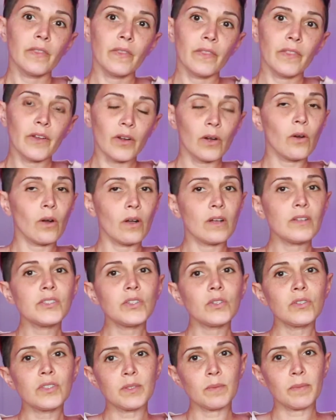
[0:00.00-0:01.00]
There are
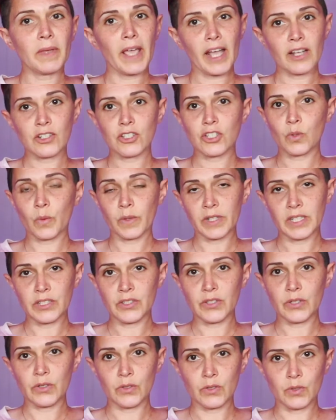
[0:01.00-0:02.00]
also some
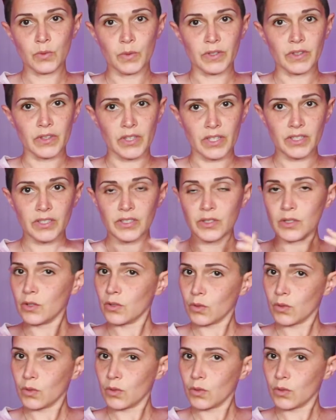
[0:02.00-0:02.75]
catch-22s with this